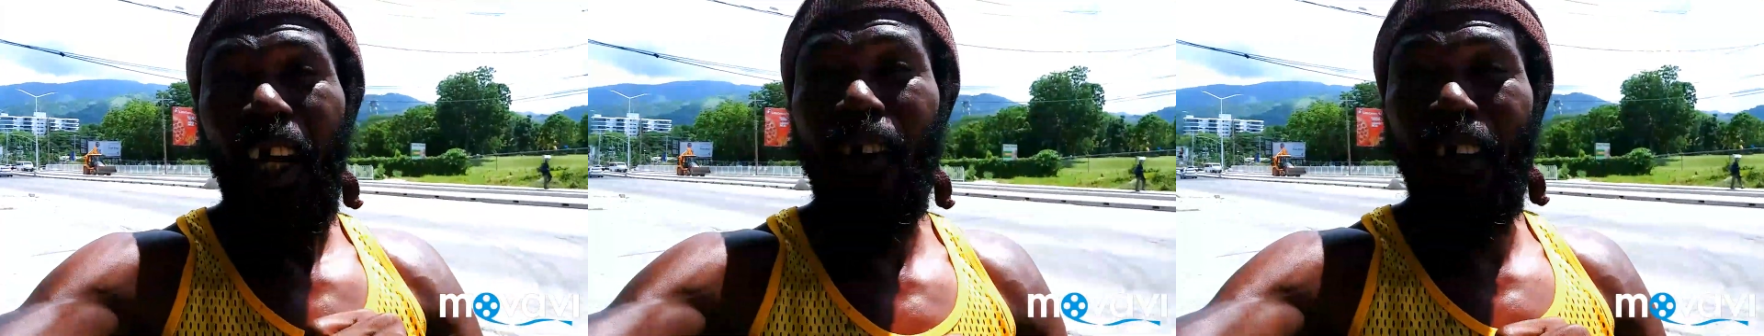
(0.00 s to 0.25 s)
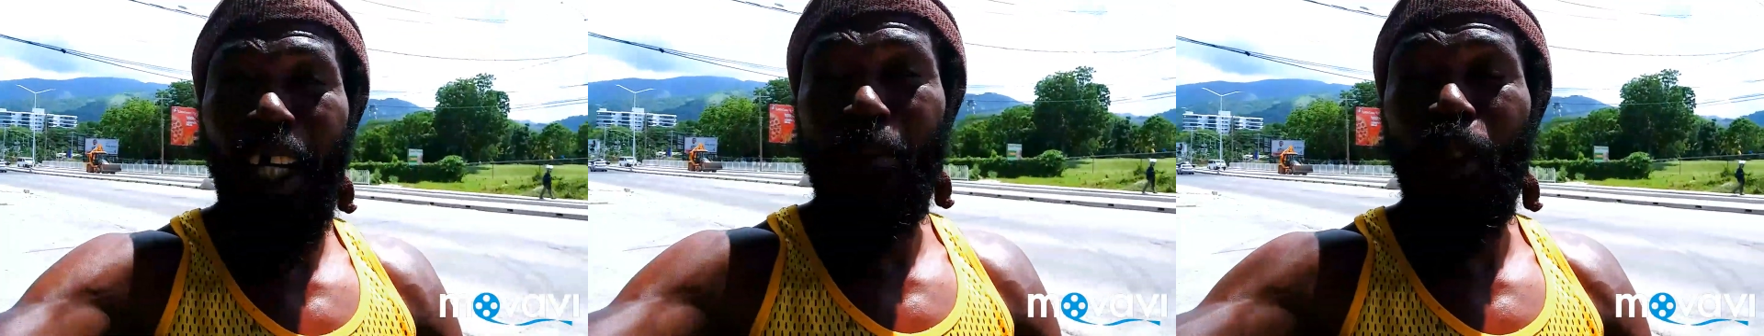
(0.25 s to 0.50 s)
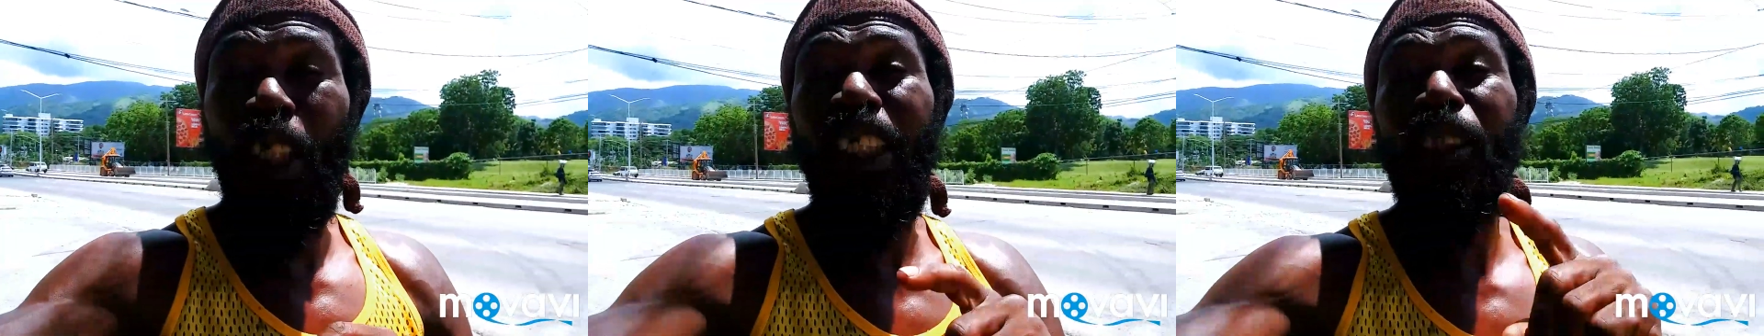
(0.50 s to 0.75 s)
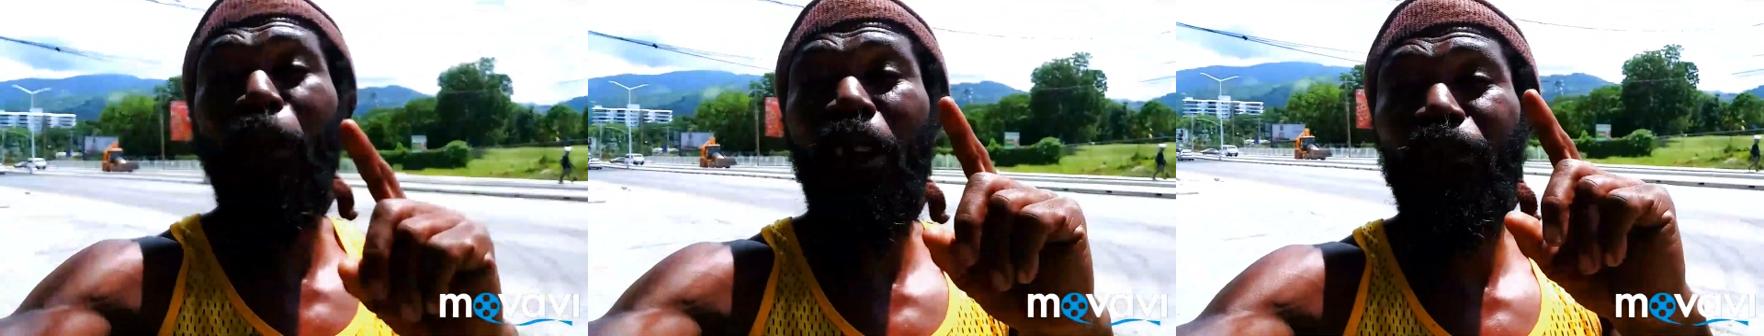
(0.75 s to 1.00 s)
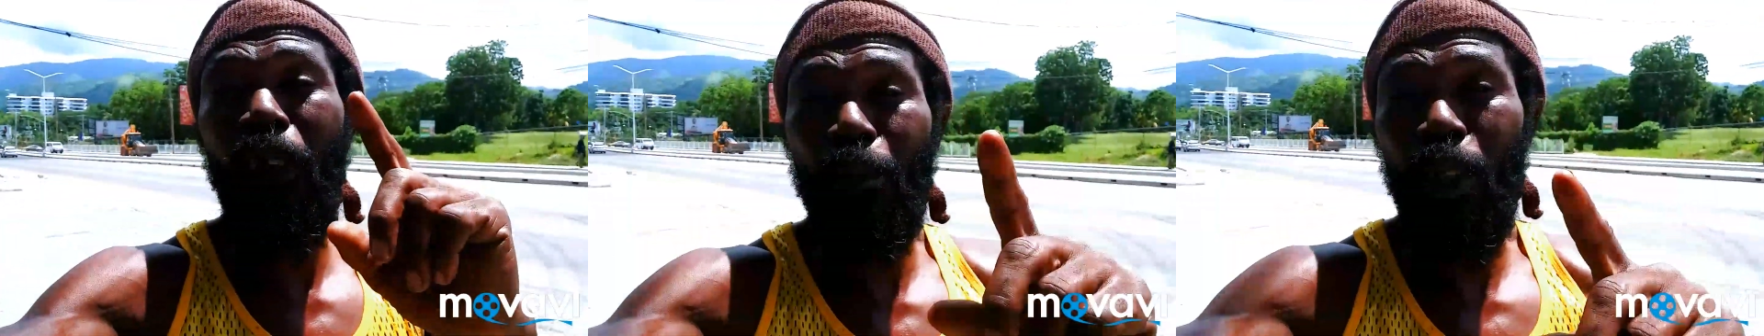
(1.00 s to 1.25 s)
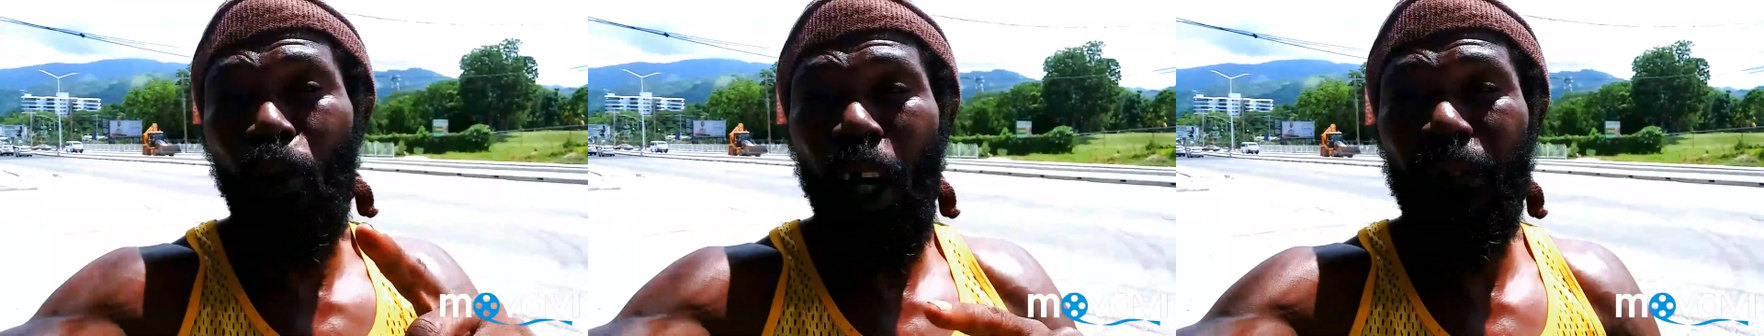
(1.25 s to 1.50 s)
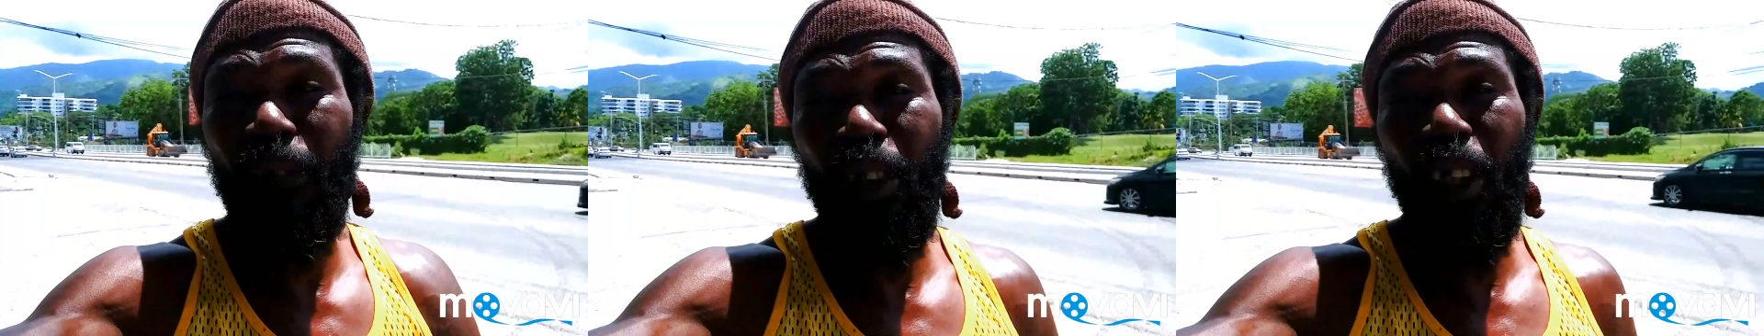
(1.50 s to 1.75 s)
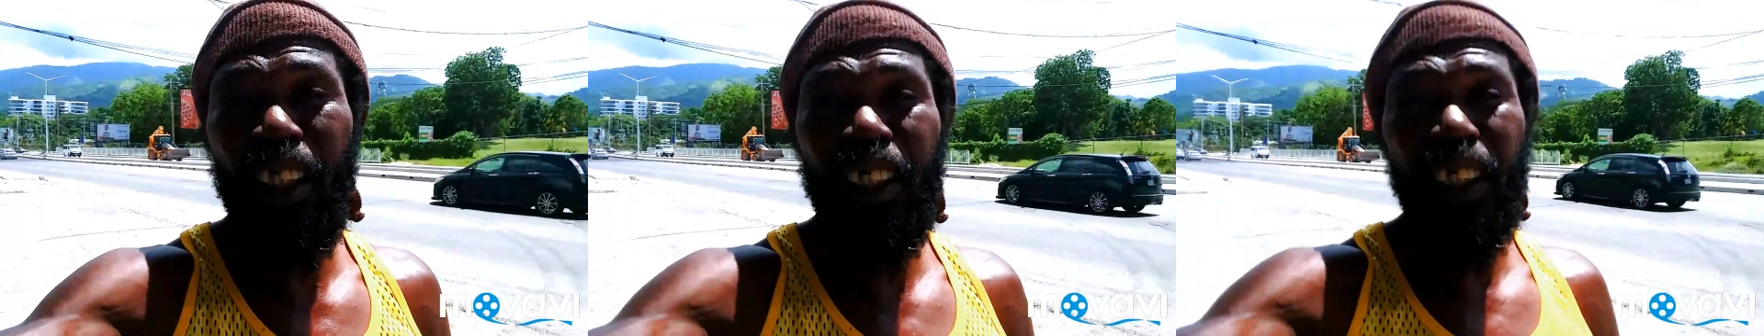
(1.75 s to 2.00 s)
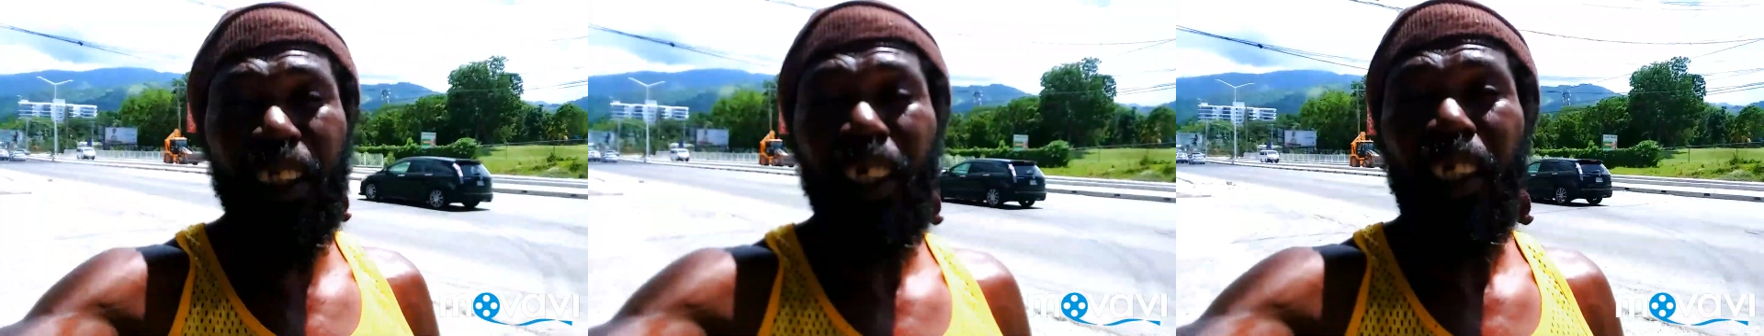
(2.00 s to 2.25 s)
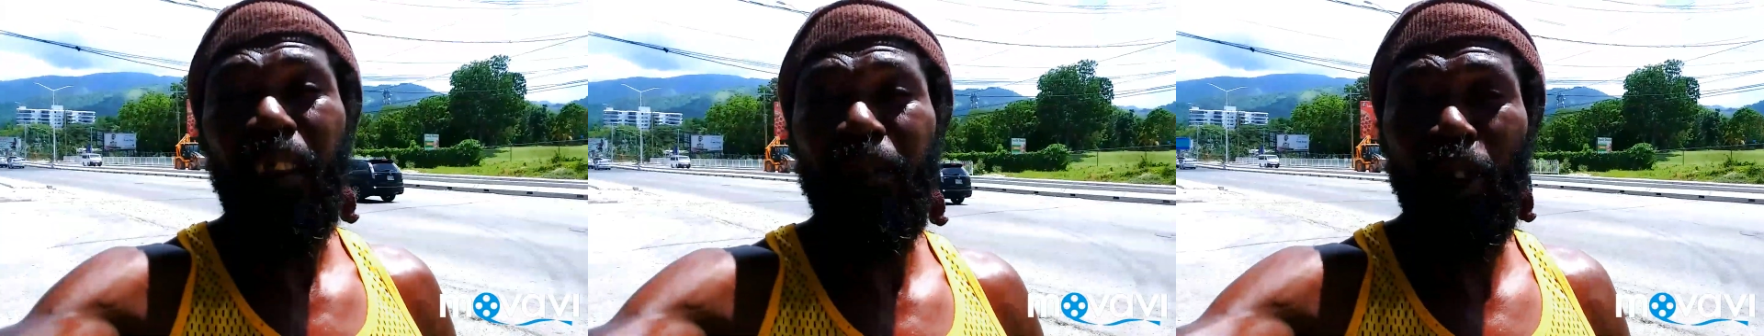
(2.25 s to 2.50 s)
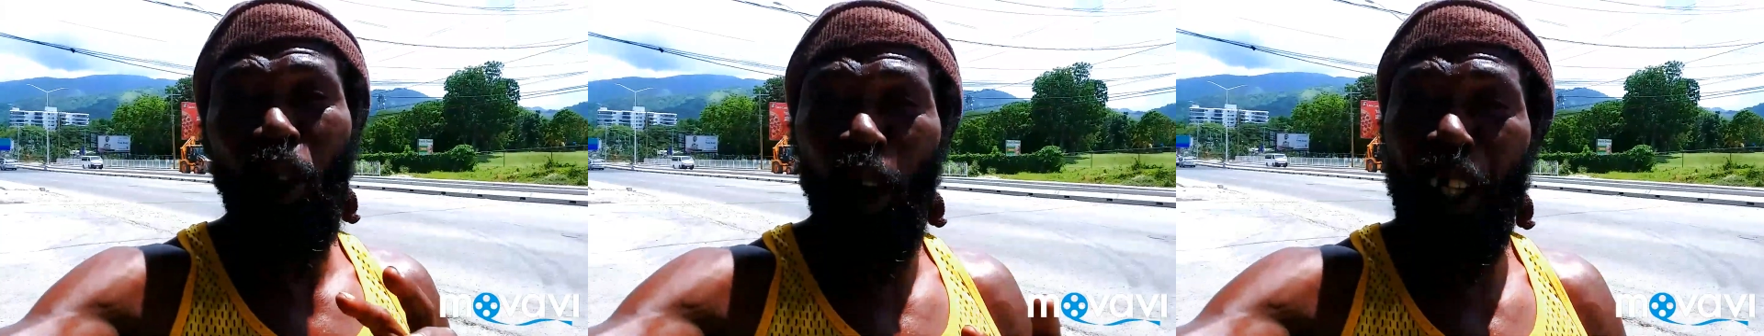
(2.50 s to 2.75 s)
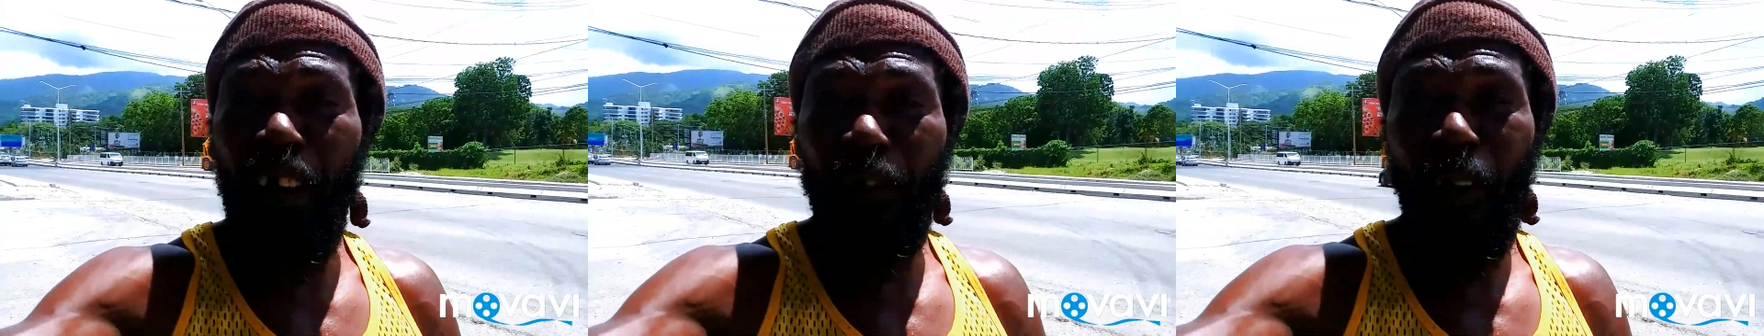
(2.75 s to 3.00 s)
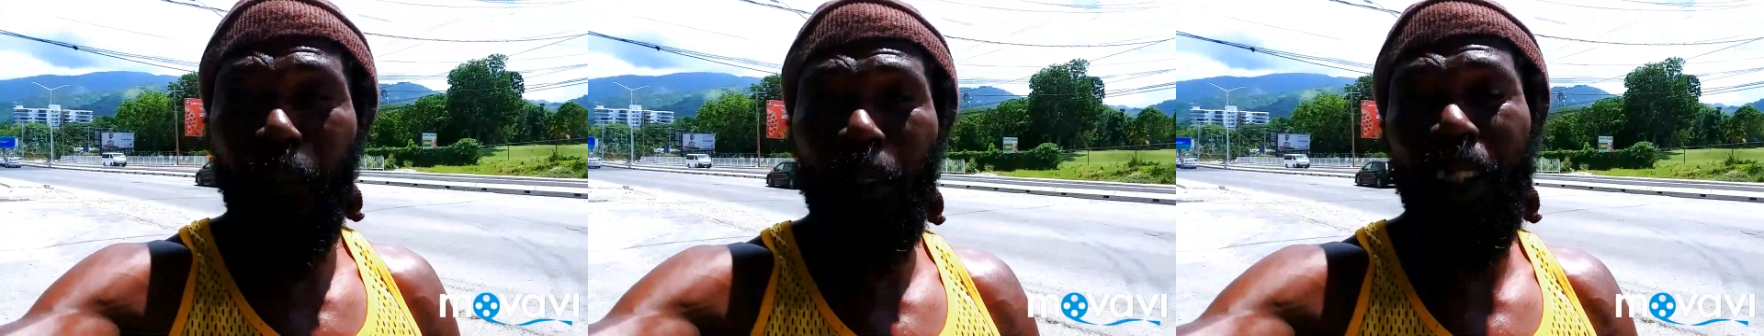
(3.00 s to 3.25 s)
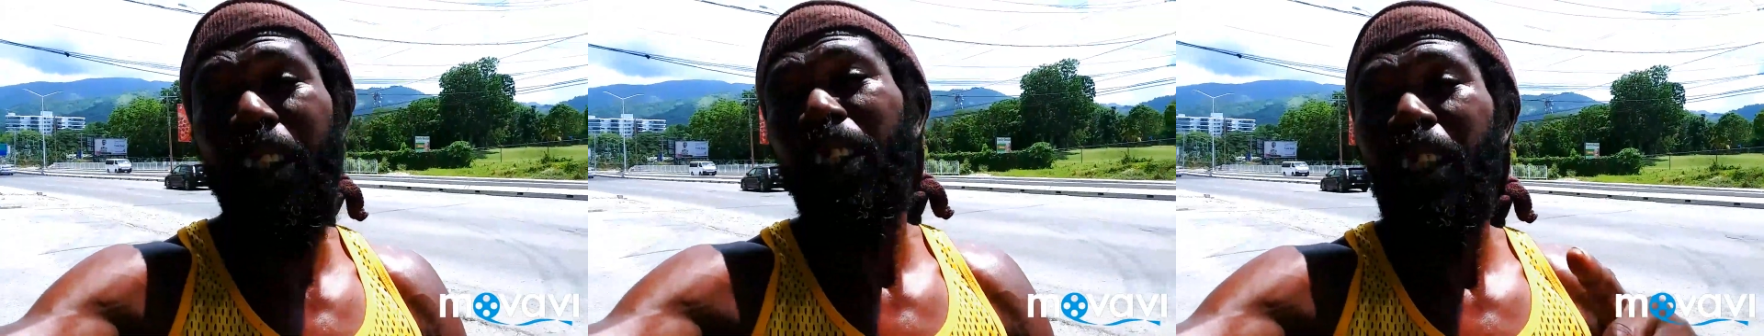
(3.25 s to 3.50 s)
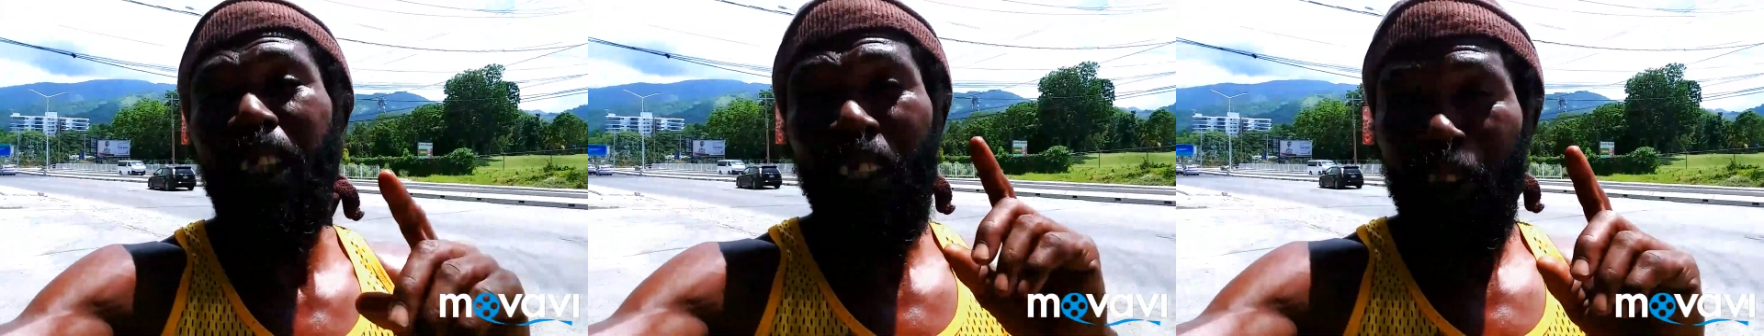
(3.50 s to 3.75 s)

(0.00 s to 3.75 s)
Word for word: all right but expect from me one video a day if you don't hear from me